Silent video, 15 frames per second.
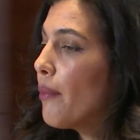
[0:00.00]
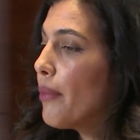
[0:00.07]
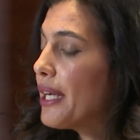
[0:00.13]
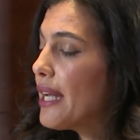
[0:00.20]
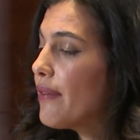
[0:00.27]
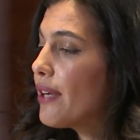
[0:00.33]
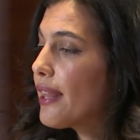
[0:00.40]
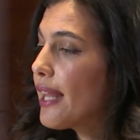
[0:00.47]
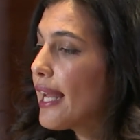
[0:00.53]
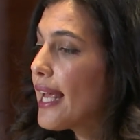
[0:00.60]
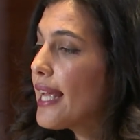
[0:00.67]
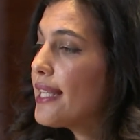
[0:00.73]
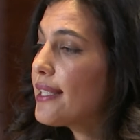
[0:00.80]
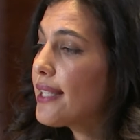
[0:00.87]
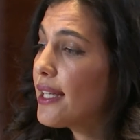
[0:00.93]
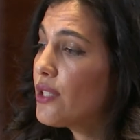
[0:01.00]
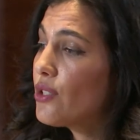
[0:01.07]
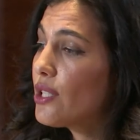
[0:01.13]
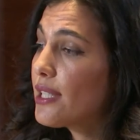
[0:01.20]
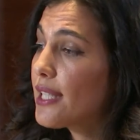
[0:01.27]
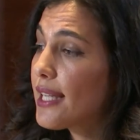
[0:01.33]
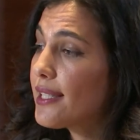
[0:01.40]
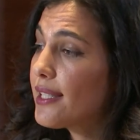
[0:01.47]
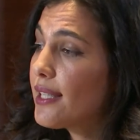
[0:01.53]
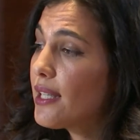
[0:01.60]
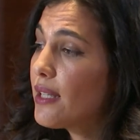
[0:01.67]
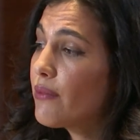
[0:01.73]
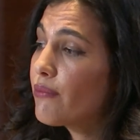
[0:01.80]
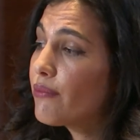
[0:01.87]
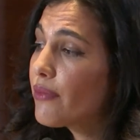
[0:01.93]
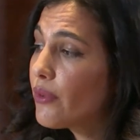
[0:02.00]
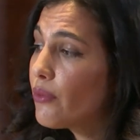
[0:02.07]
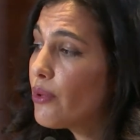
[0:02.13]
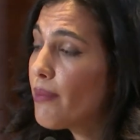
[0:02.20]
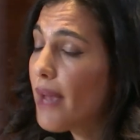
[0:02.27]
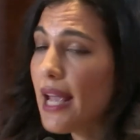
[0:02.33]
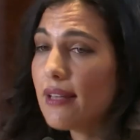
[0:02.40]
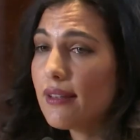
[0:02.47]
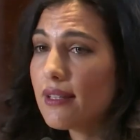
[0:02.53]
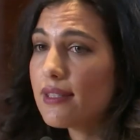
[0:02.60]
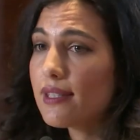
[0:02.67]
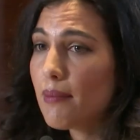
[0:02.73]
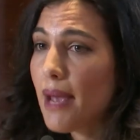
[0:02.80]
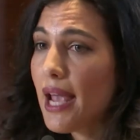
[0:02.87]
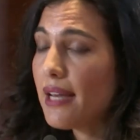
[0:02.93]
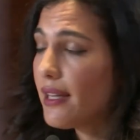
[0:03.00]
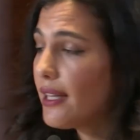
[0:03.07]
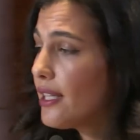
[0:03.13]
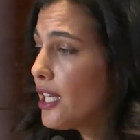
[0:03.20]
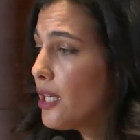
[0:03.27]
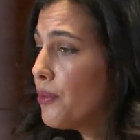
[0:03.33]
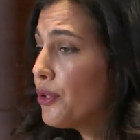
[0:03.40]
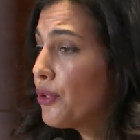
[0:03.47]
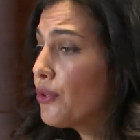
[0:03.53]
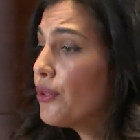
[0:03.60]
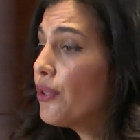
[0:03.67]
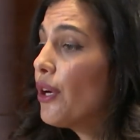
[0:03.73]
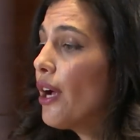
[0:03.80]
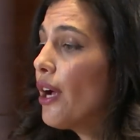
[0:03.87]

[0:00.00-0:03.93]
But nevertheless, energy intensity remained as the main inhibitor,